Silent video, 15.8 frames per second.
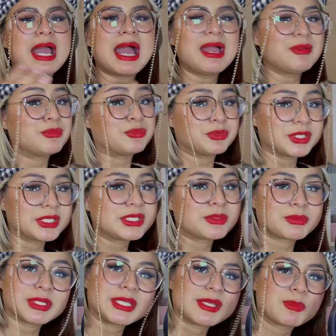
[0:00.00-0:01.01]
I
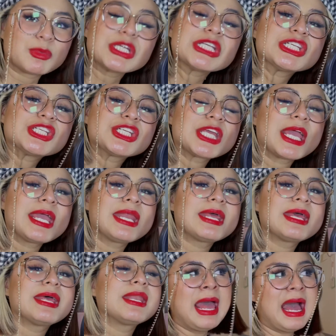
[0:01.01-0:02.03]
really appreciate
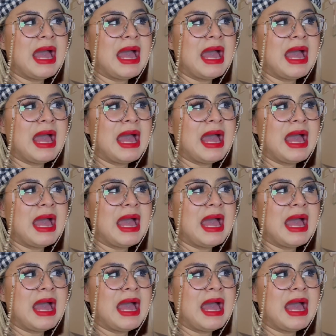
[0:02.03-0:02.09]
it.